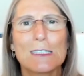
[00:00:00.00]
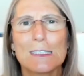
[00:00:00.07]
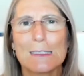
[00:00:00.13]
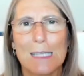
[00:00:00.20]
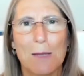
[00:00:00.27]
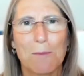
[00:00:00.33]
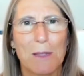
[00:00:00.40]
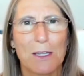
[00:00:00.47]
Does
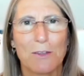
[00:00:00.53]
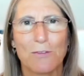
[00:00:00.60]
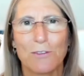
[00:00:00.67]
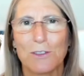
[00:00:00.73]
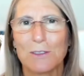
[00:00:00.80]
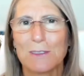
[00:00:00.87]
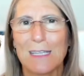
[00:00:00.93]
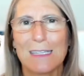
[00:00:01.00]
that make you
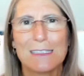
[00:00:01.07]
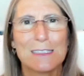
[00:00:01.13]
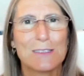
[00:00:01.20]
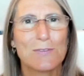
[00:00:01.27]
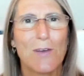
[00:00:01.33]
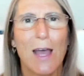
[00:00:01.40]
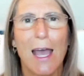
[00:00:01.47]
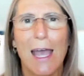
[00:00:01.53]
feel
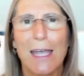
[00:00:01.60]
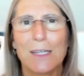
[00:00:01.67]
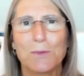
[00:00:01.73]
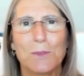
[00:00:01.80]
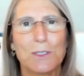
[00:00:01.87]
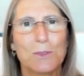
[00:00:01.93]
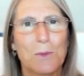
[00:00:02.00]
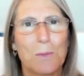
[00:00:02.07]
satisfied?
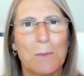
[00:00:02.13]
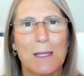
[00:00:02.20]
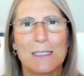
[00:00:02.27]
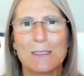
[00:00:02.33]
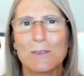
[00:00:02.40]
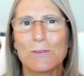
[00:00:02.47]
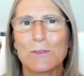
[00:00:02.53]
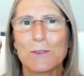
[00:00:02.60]
Which one
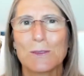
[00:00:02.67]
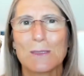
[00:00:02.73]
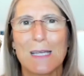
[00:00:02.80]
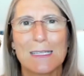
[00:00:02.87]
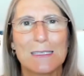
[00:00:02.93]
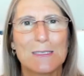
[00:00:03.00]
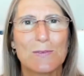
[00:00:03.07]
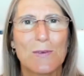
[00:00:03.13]
makes you feel
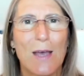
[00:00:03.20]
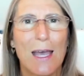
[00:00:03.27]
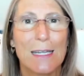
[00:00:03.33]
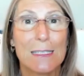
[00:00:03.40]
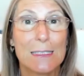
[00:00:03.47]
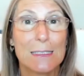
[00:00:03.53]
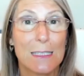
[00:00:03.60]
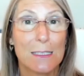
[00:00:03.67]

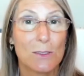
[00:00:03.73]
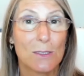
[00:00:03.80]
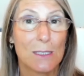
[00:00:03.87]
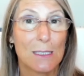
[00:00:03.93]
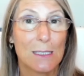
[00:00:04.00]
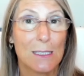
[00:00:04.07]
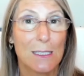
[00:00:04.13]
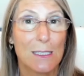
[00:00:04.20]
satisfied, etc.